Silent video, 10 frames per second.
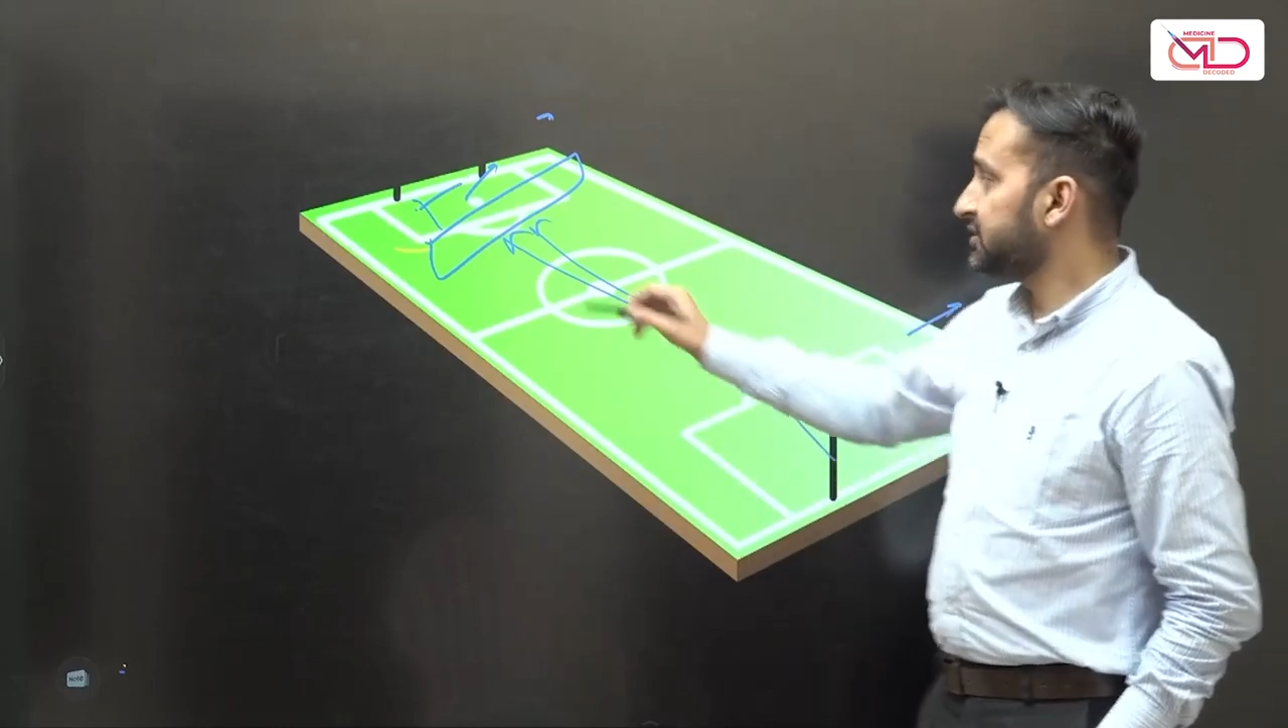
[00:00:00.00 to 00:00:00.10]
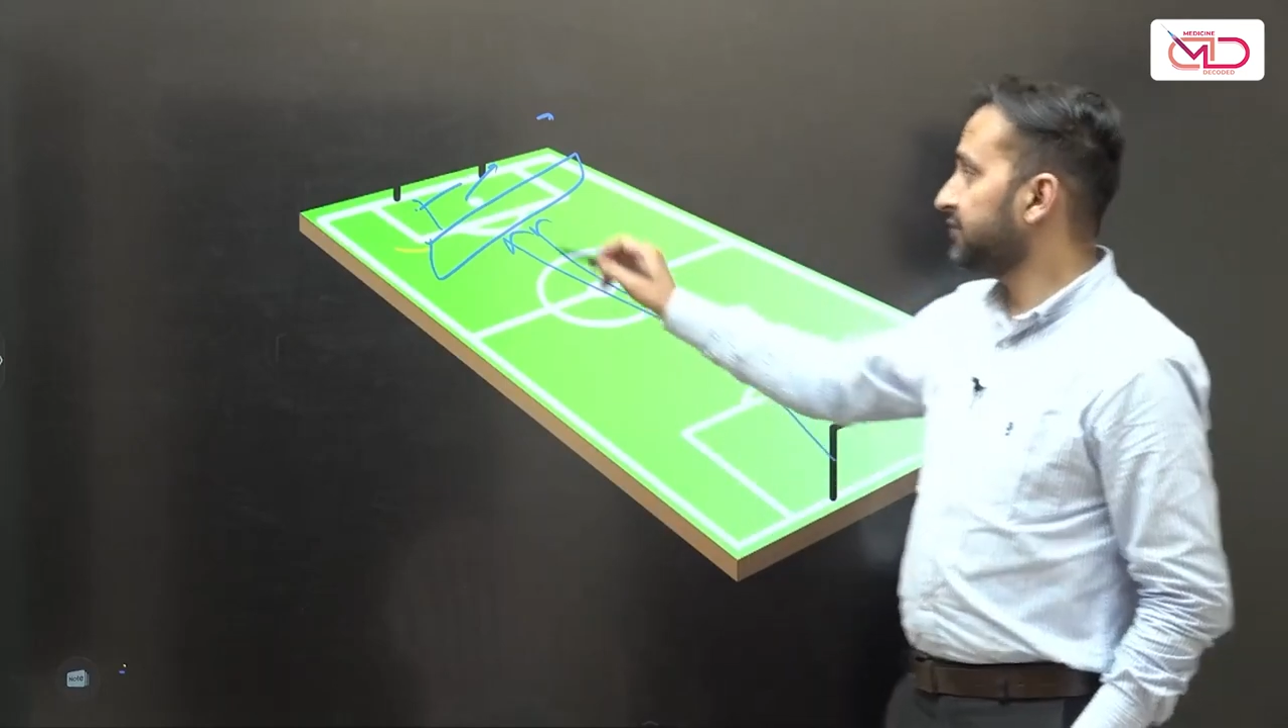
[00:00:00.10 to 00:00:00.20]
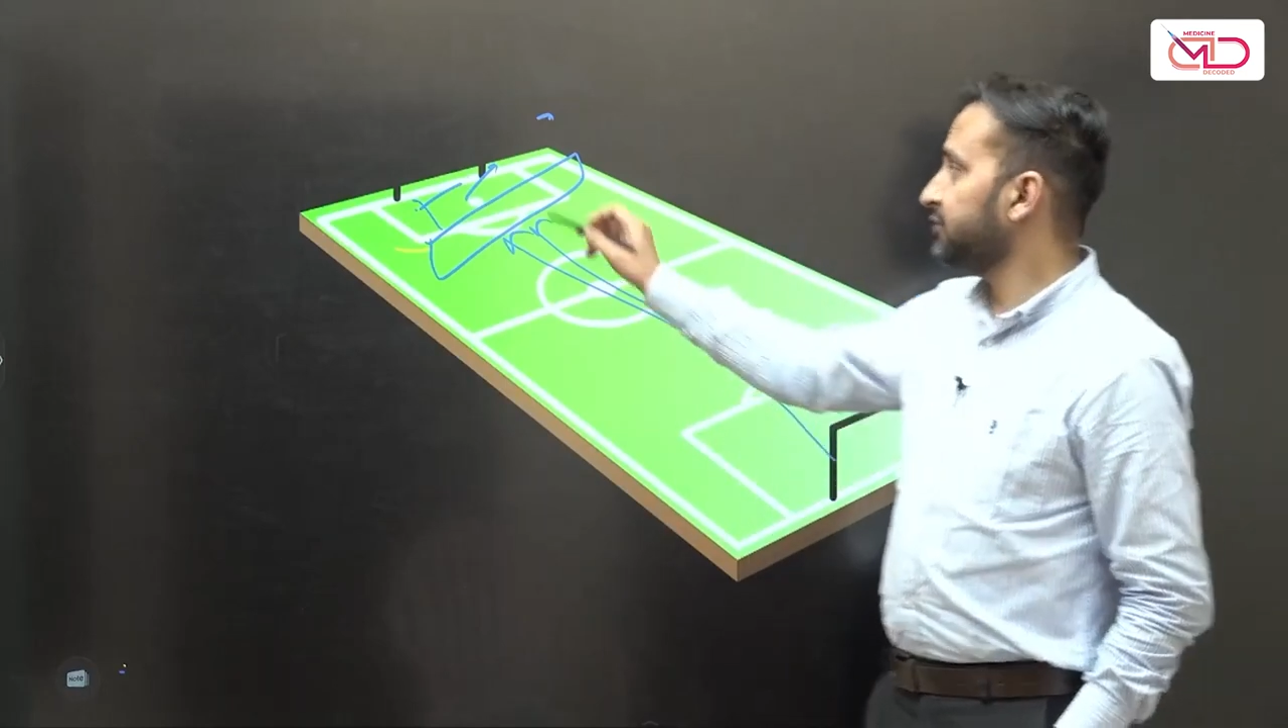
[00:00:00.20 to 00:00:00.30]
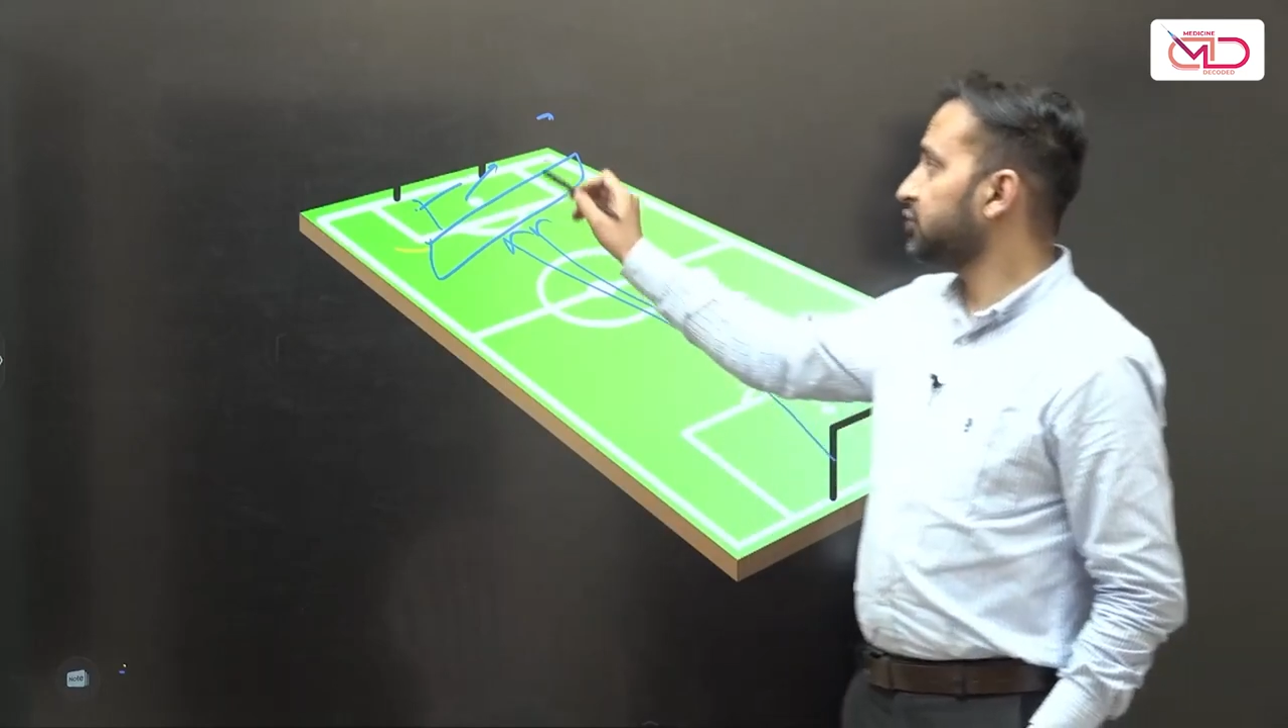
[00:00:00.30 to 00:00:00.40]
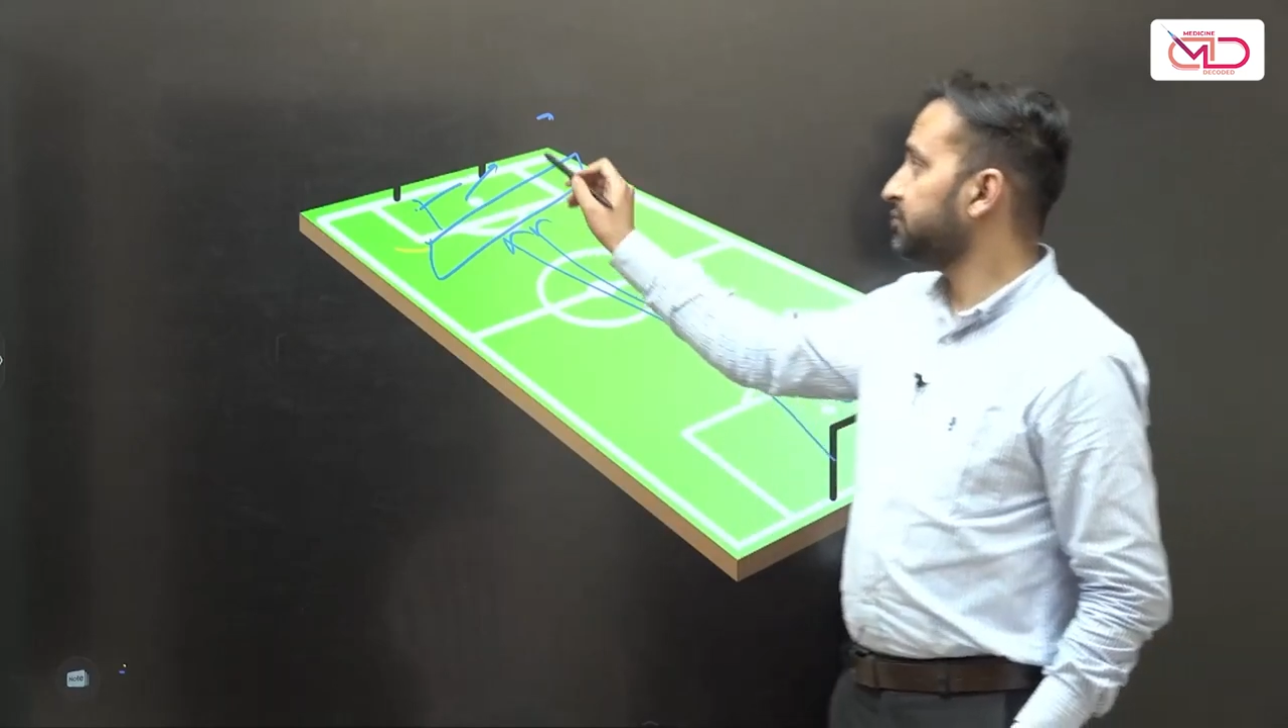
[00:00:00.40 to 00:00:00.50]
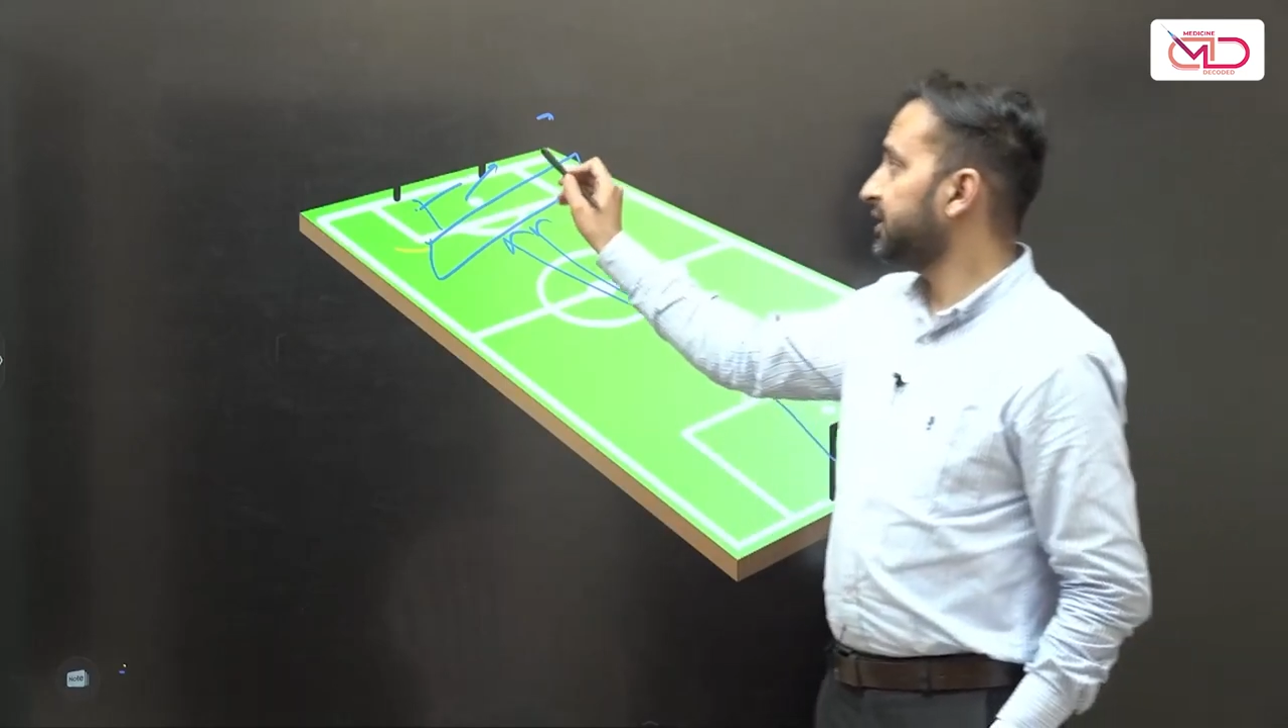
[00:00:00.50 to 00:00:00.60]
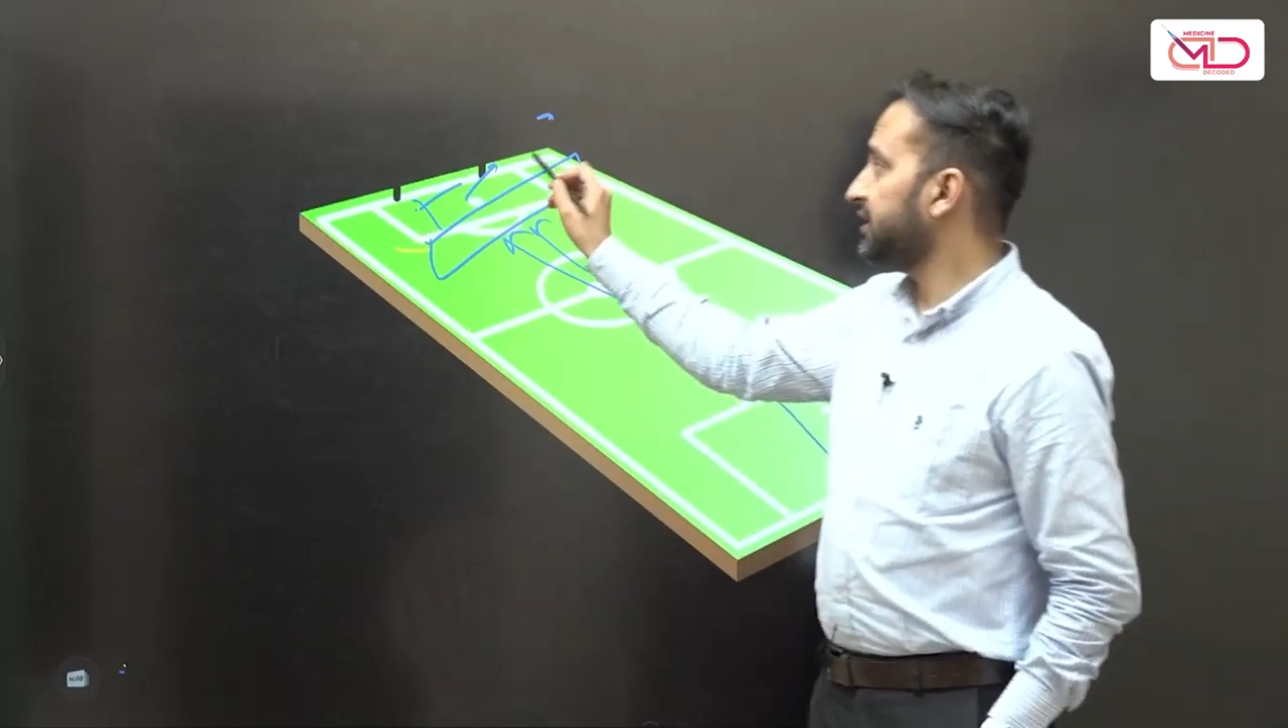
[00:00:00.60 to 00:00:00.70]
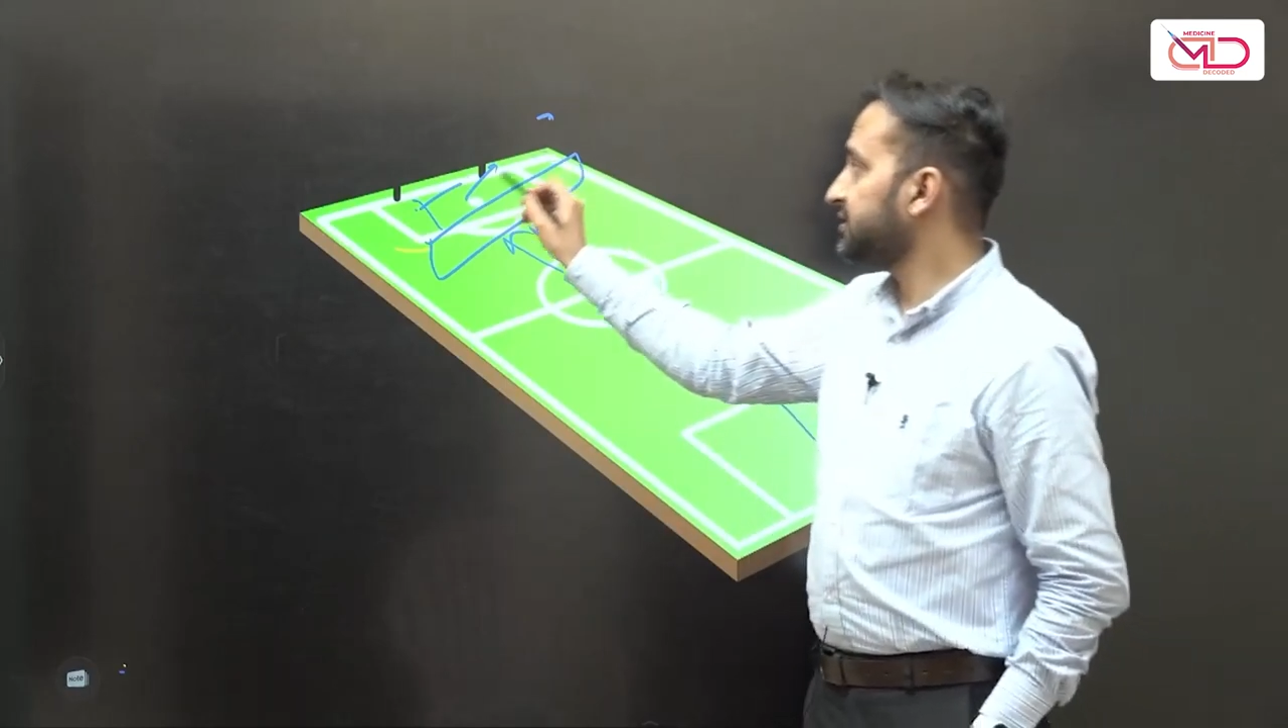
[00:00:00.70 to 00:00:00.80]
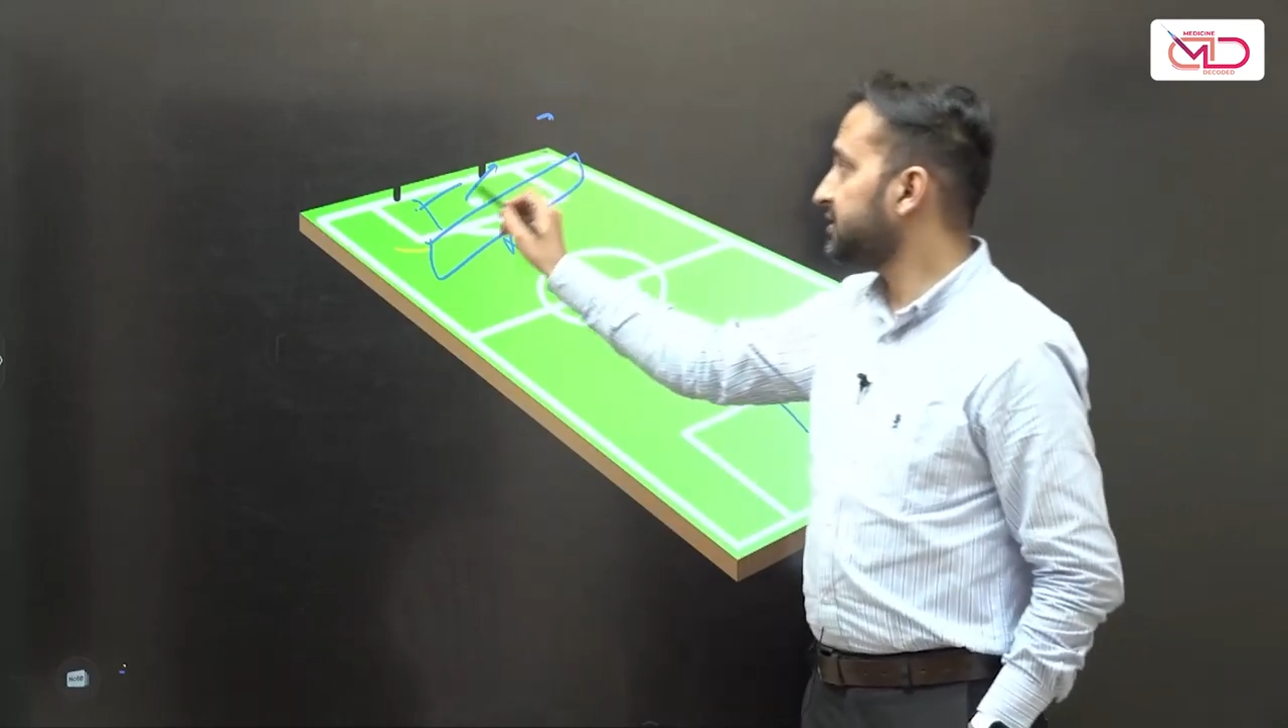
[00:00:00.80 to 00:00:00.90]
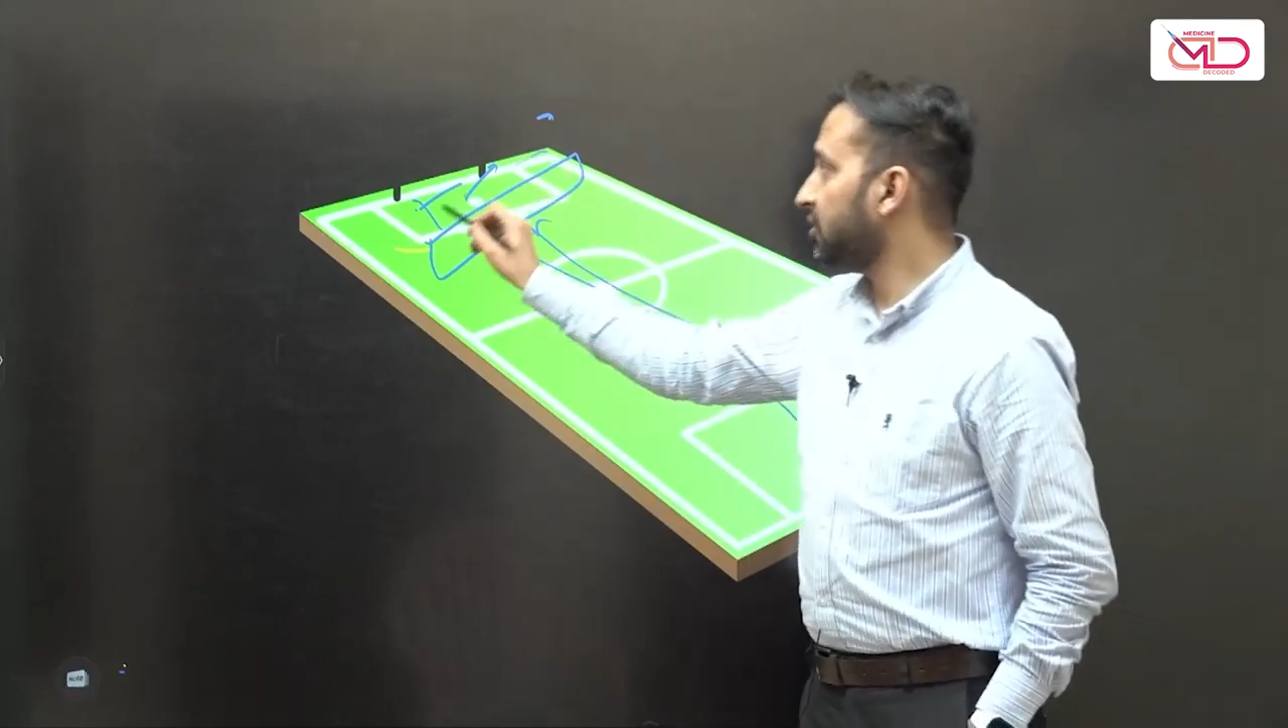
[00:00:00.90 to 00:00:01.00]
that we should
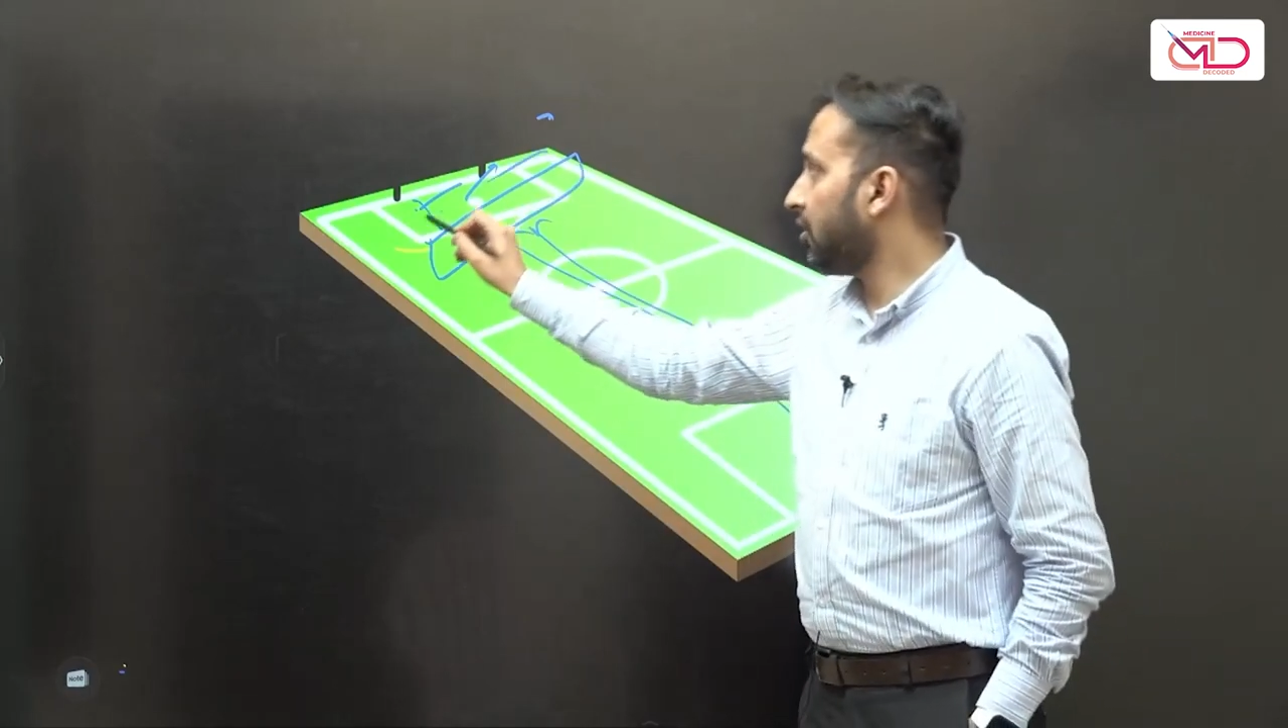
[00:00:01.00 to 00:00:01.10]
place the